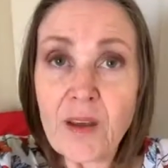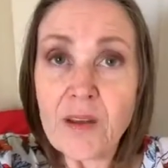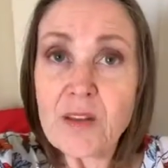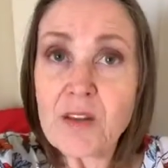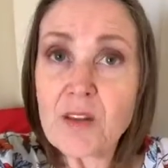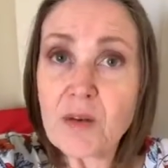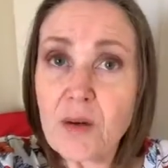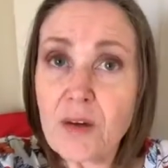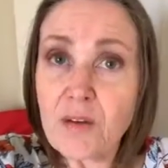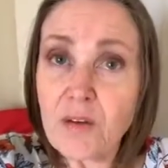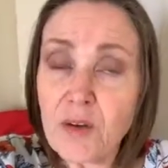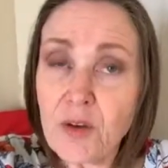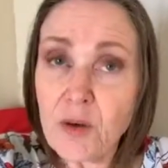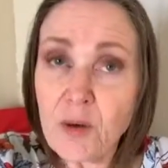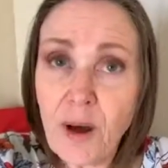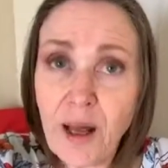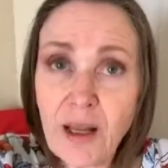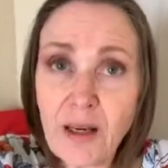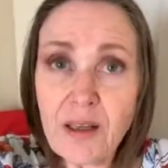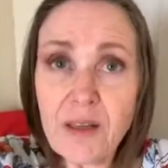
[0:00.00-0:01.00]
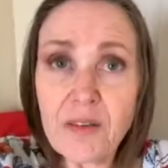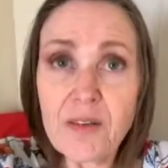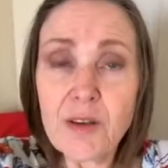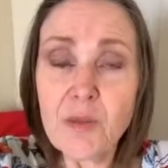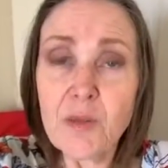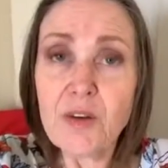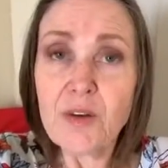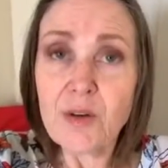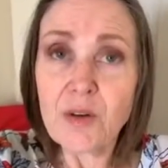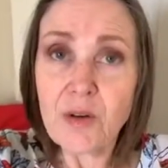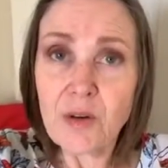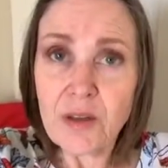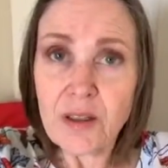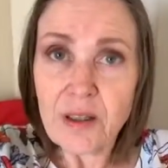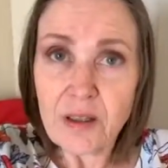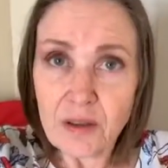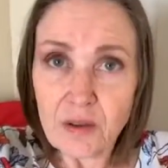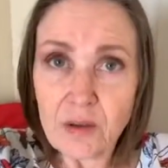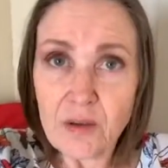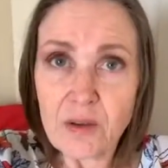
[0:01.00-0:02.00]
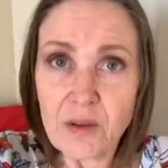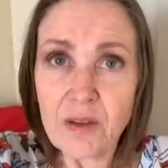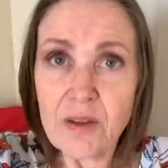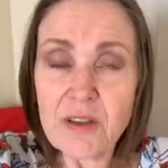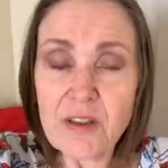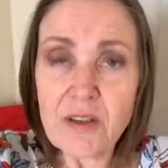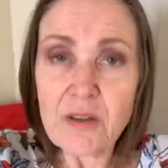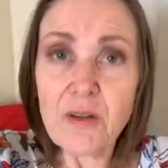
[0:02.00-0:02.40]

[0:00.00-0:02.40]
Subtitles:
So if you are living with chronic illness,